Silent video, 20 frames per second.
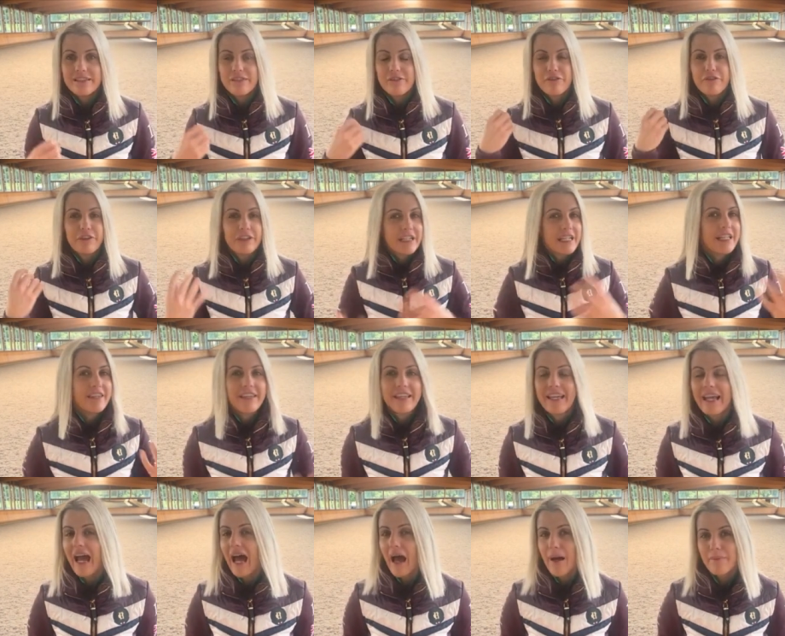and filling in the
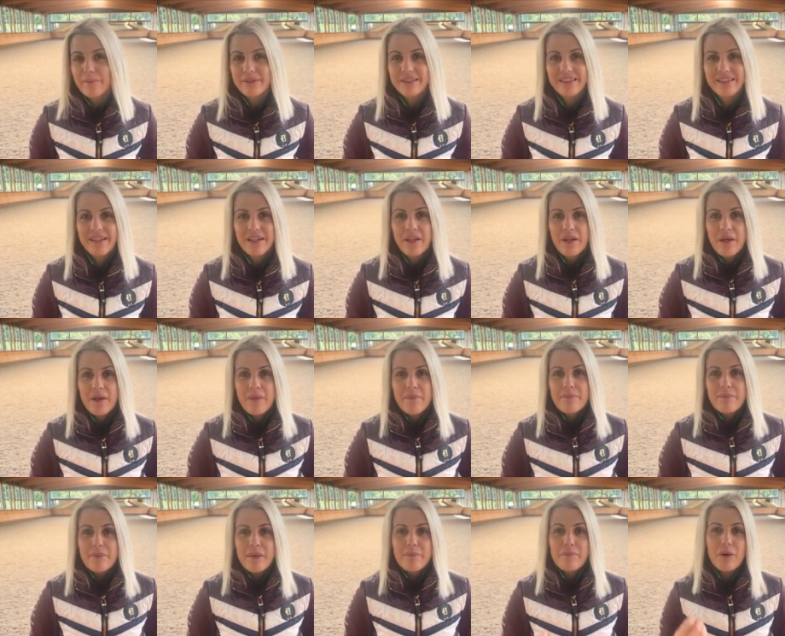gaps.
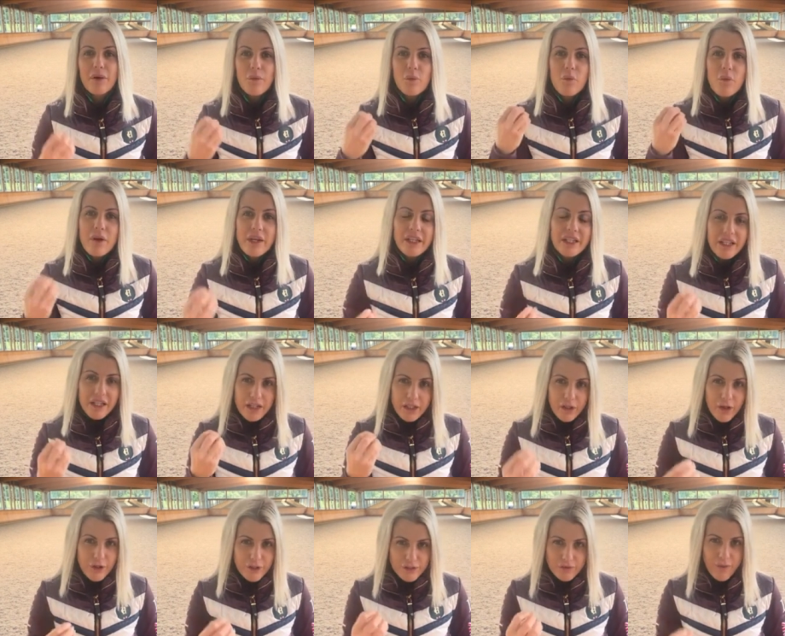But a really
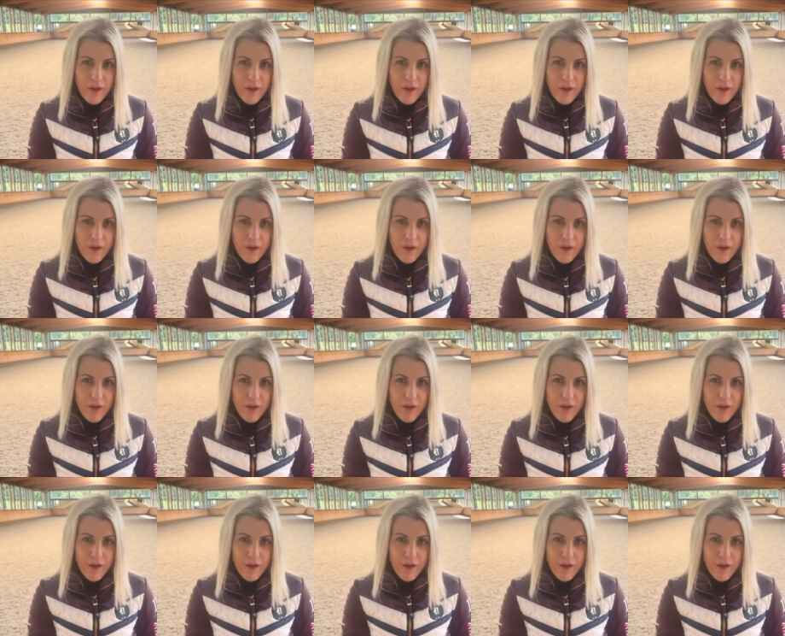close